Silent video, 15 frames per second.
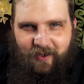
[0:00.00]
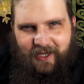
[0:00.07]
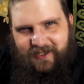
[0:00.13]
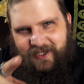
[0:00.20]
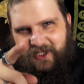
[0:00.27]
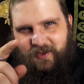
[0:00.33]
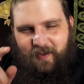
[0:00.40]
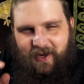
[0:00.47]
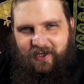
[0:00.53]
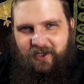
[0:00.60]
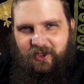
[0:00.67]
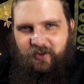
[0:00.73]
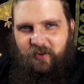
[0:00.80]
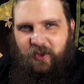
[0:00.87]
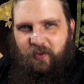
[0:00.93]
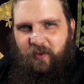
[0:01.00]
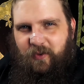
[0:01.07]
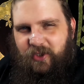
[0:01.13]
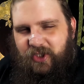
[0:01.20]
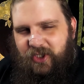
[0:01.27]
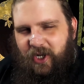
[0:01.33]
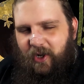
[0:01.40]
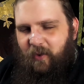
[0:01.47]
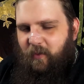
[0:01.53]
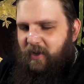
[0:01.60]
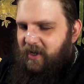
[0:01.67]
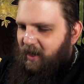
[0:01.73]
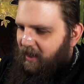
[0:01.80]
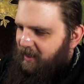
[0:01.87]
Let's get you back in touch with your roots, shall we?